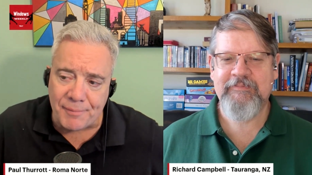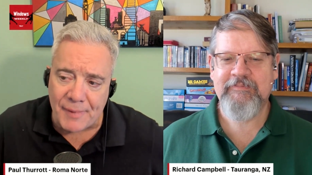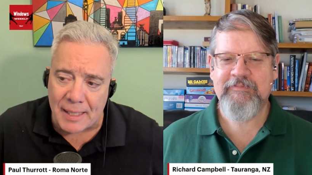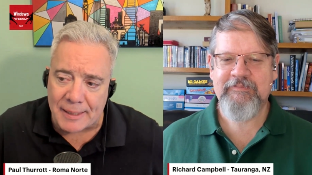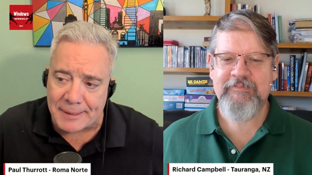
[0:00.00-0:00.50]

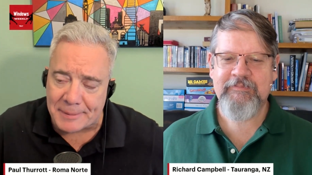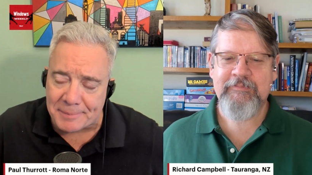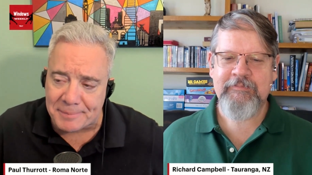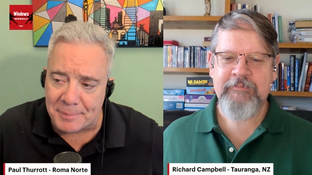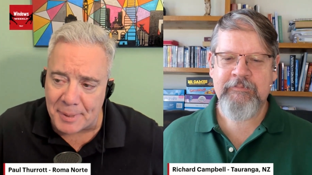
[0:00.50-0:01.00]

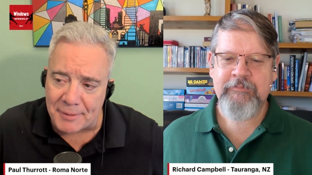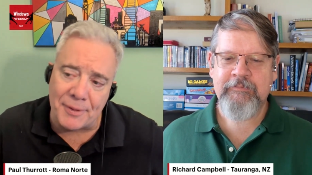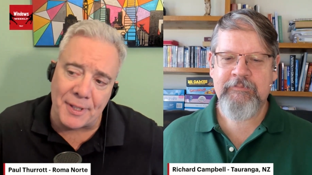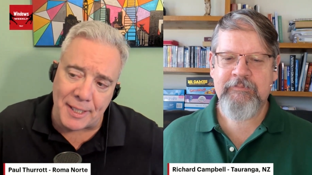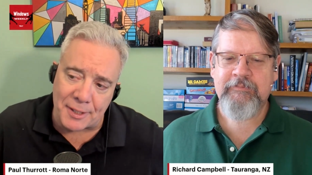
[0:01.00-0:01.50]
Speaker 1: but for
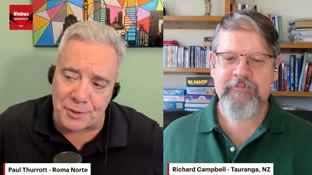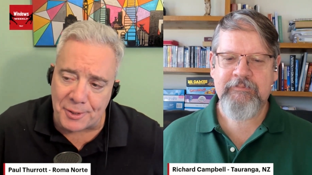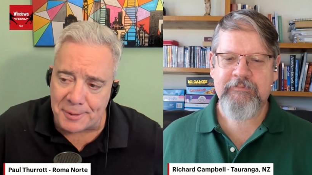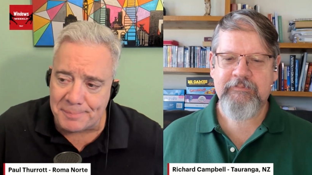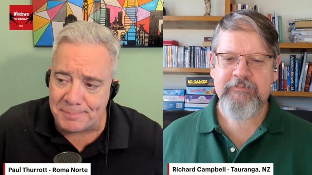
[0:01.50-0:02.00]
the
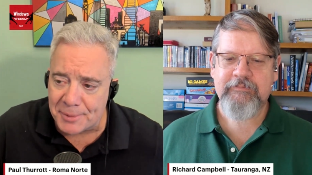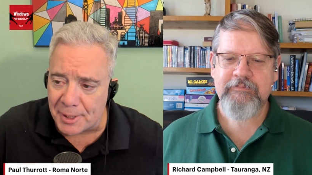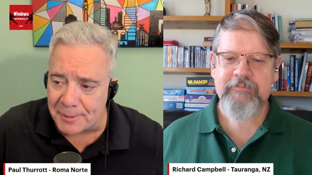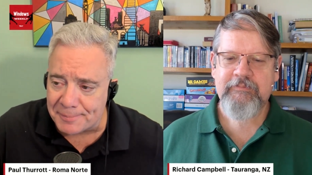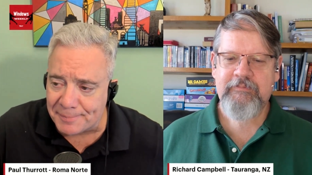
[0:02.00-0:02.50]
X2.
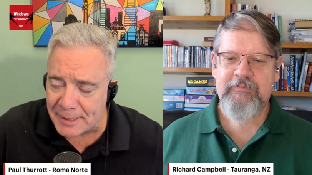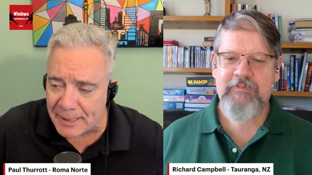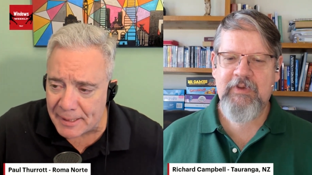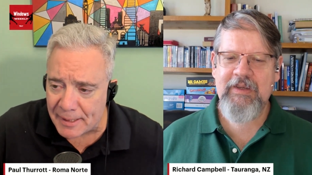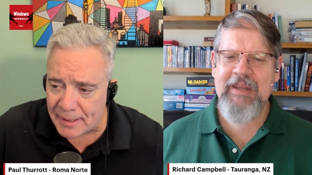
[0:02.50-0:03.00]
So
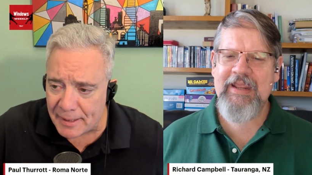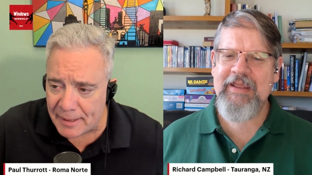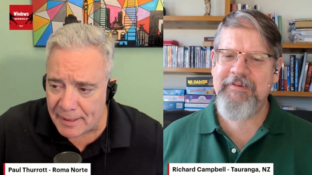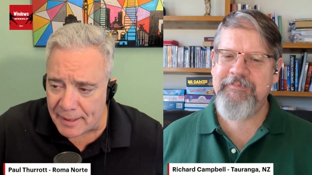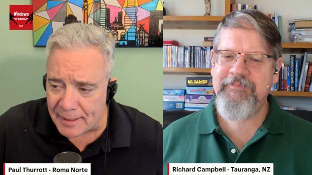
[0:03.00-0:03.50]

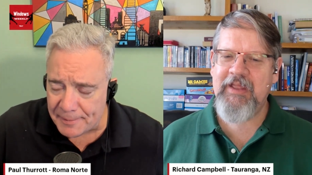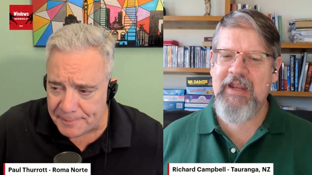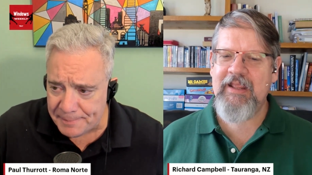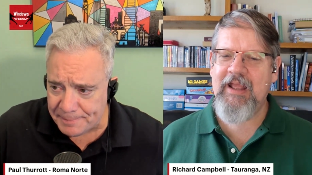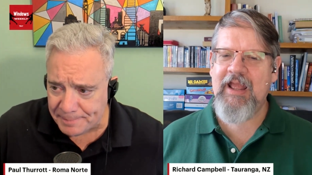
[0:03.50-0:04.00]
yeah, and
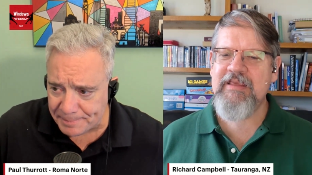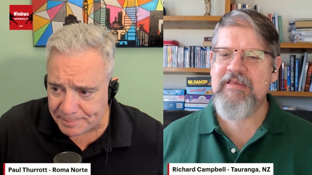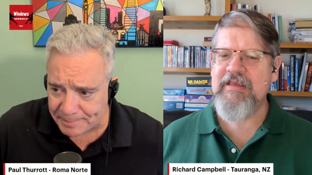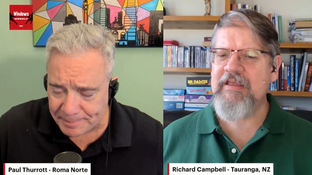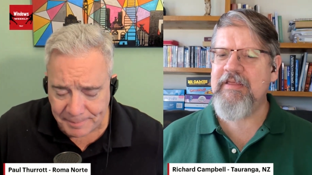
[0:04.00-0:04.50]
Speaker 2: I
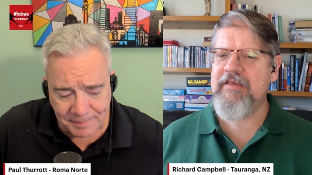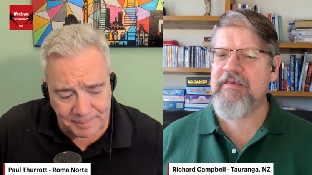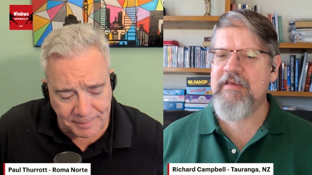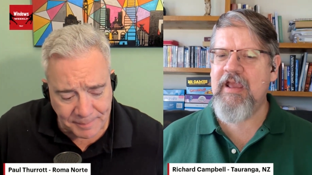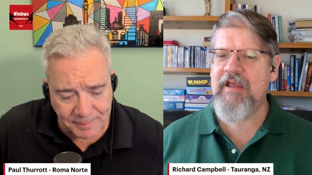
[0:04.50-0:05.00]
see
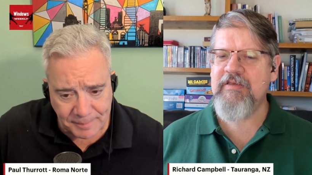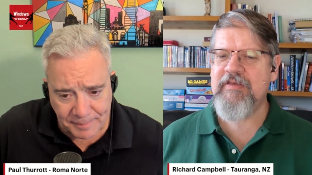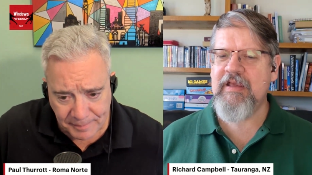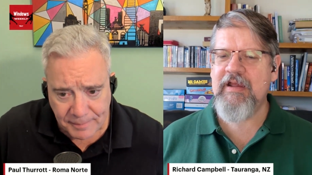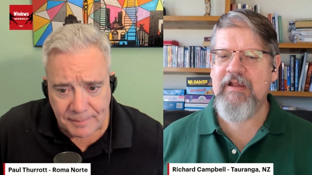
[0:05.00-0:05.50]
this as
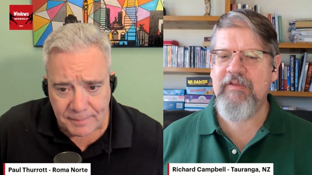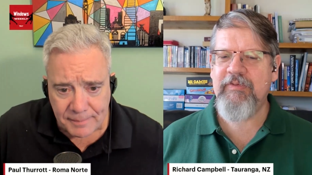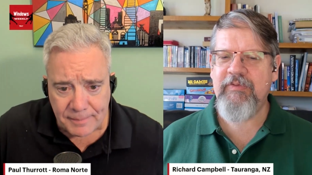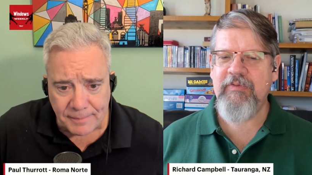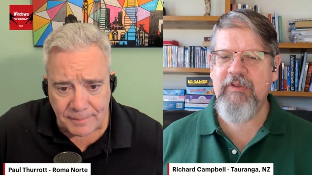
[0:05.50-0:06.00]

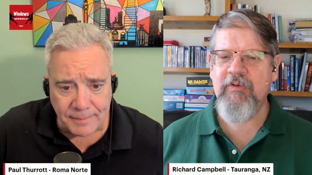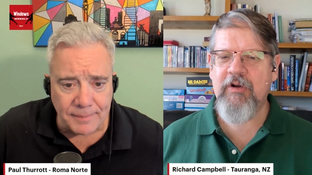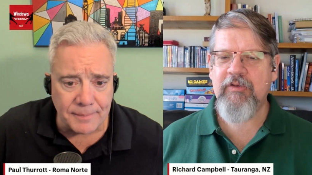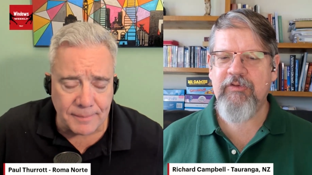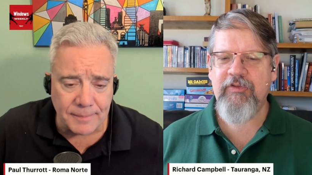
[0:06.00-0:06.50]

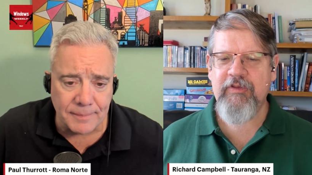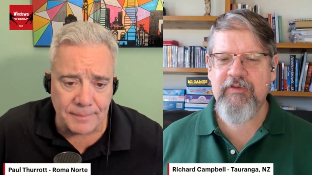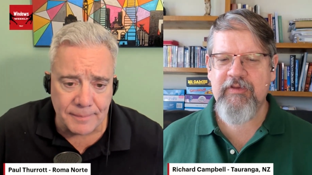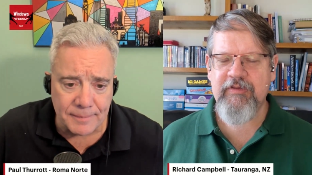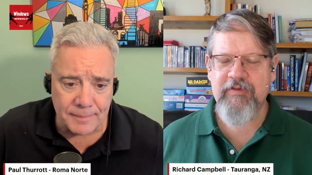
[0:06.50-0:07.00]
this
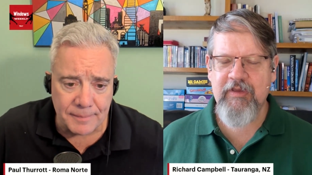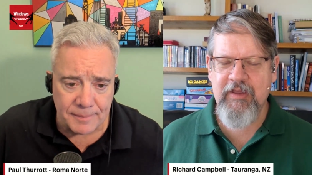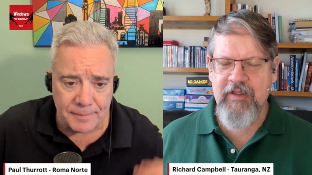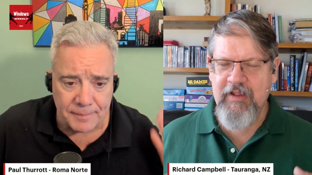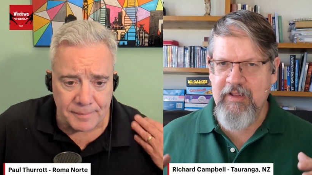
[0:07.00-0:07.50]
is
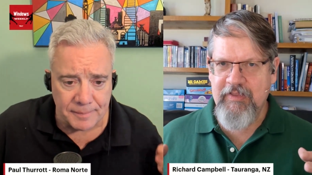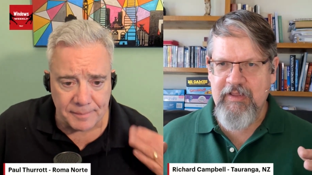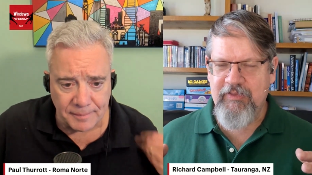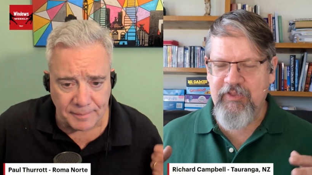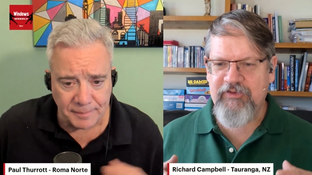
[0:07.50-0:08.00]

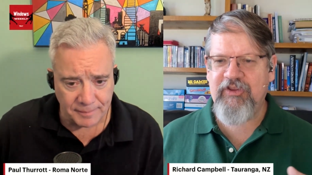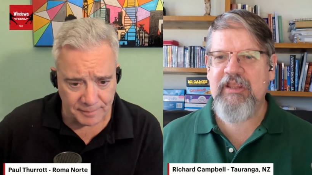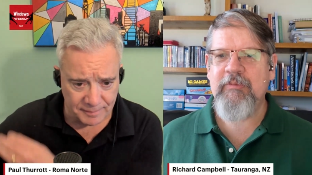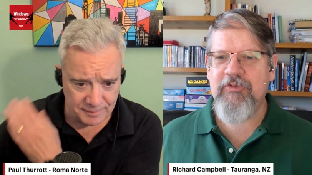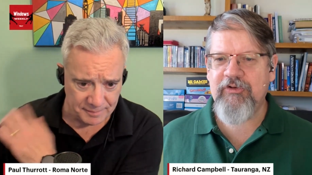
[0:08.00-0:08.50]
the
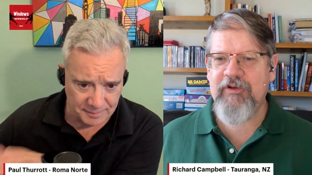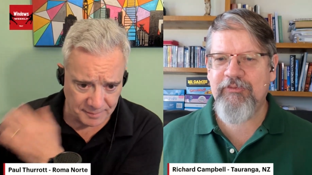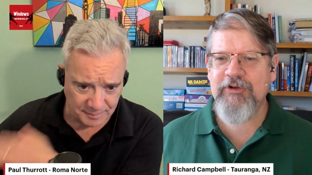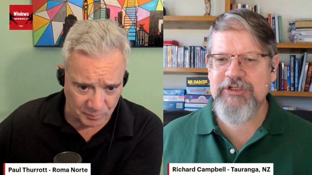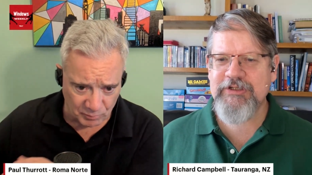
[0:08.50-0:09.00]
teams are
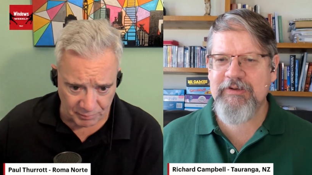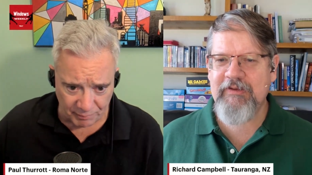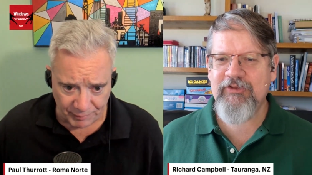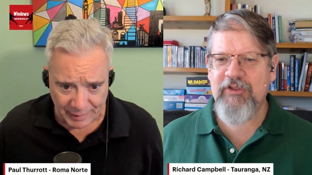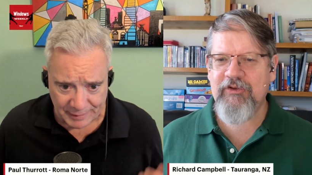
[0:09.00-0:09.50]
different, even though they're